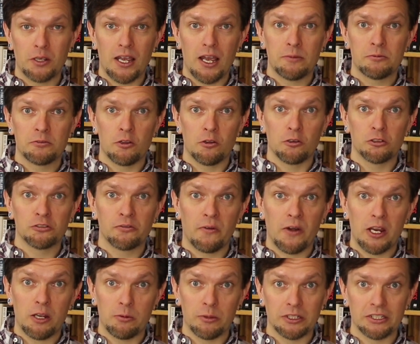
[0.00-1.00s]
to capture those
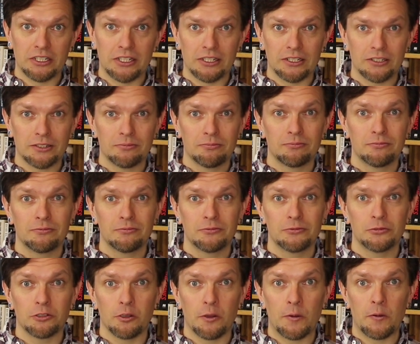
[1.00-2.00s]
frequencies
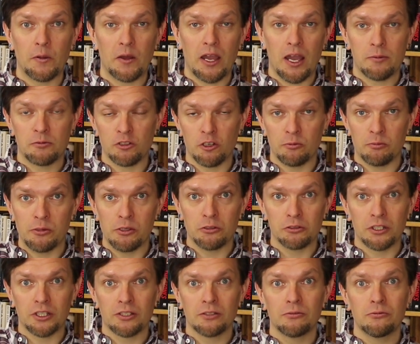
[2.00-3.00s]
so that the captured
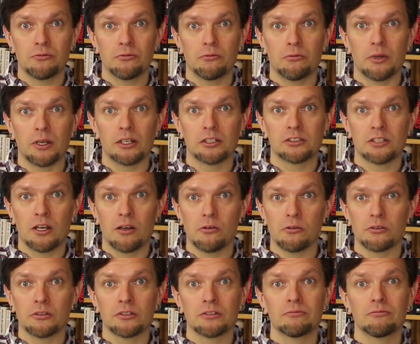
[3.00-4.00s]
music will
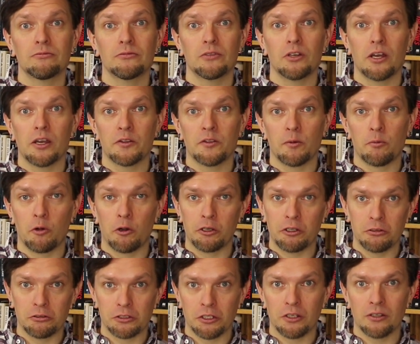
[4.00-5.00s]
sound like the
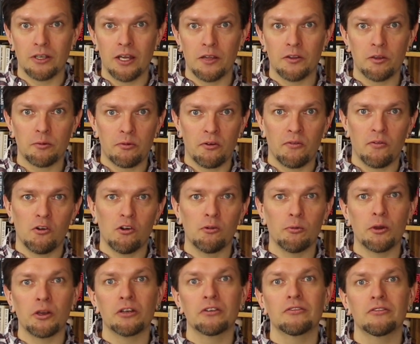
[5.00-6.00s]
producer and the
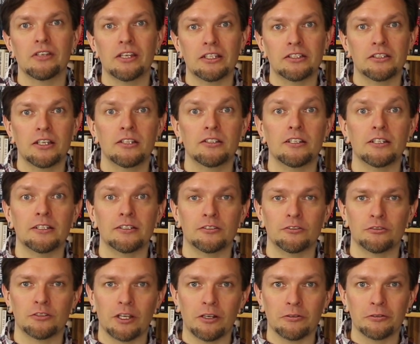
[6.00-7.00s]
performer intended it
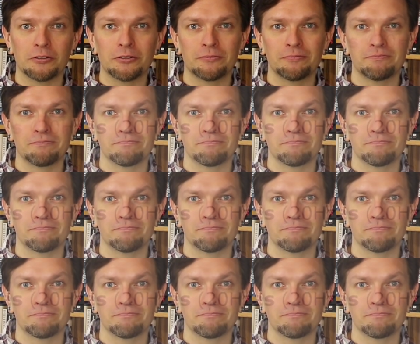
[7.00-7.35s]
to sound.